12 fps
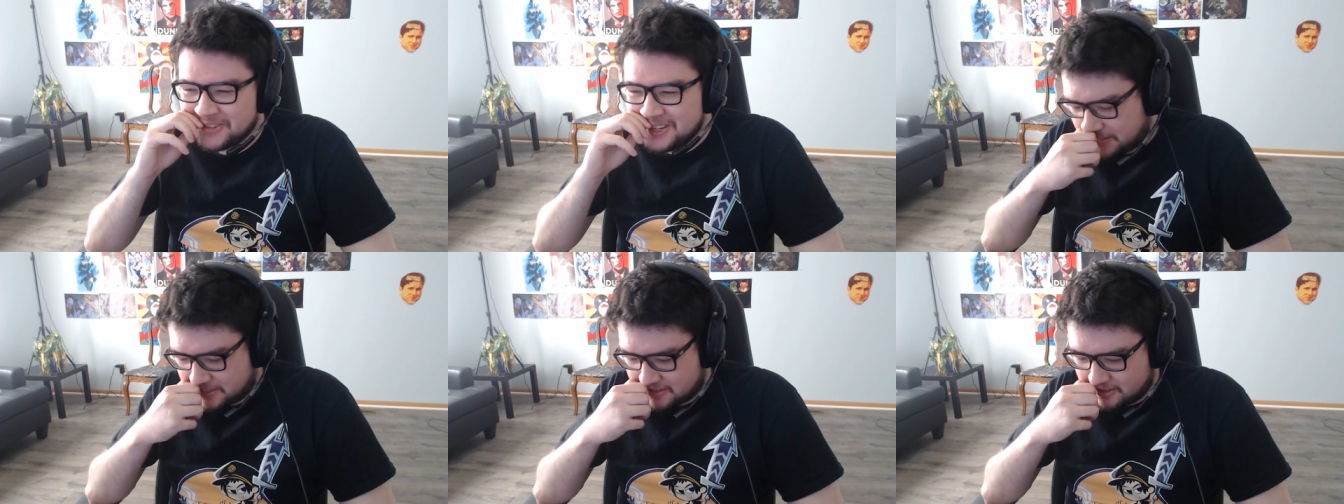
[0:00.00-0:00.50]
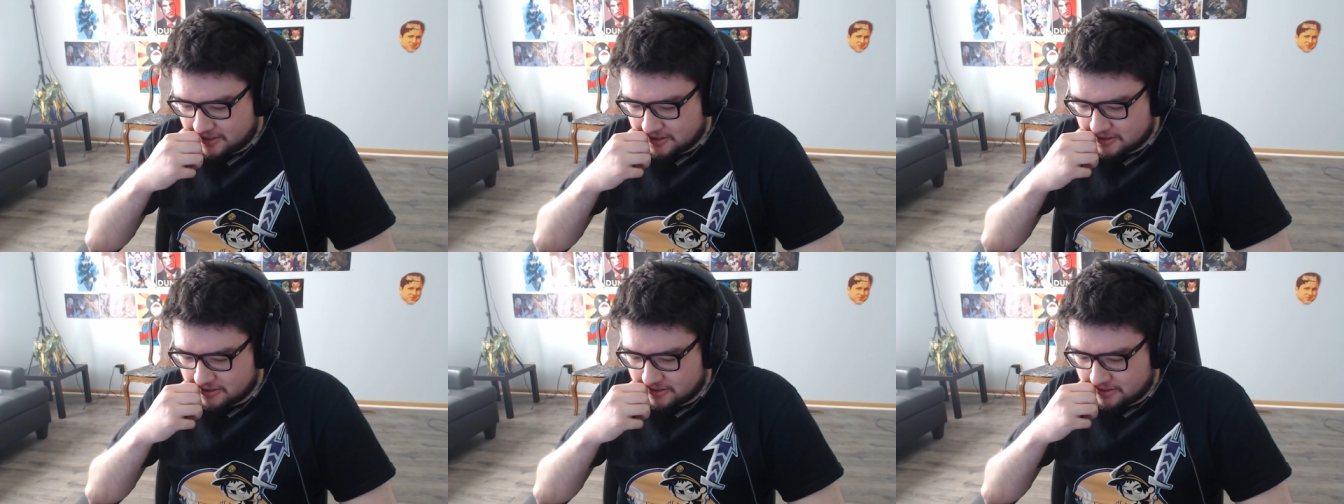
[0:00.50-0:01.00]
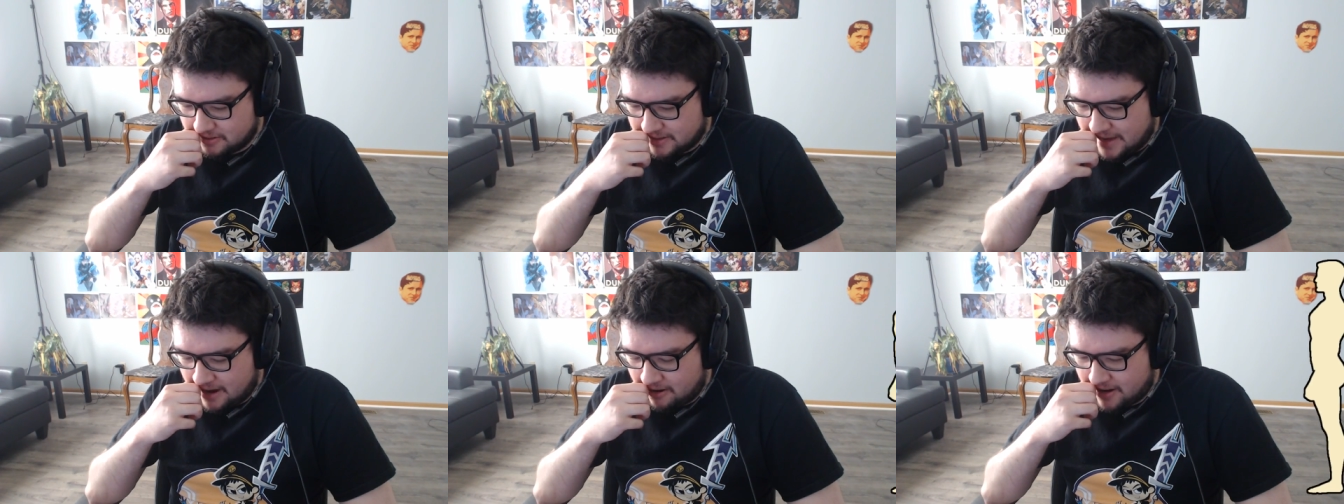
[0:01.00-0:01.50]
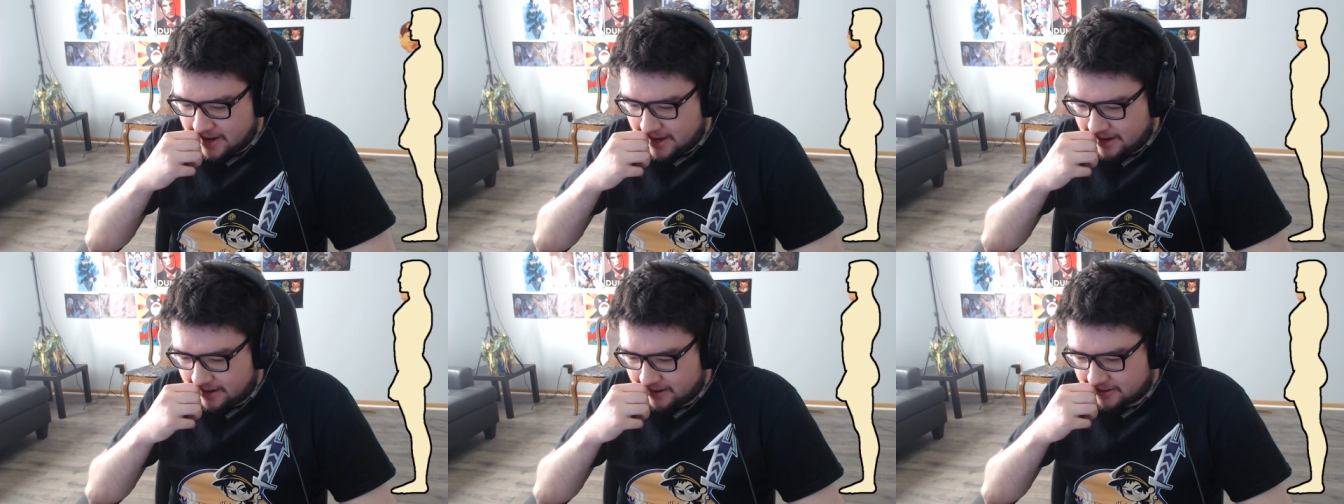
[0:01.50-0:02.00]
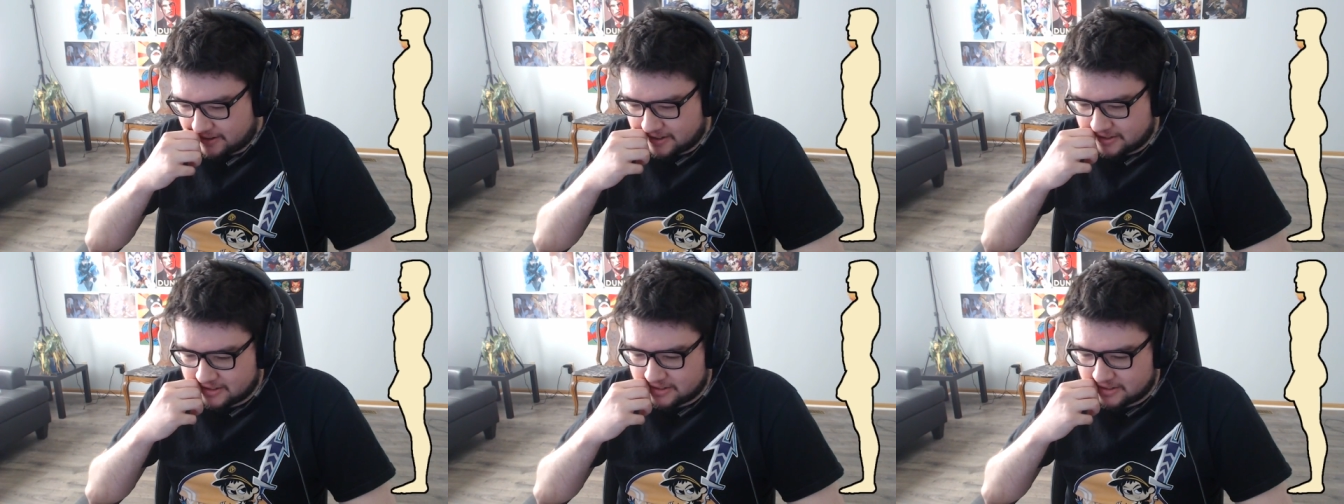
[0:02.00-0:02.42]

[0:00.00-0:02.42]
So now I had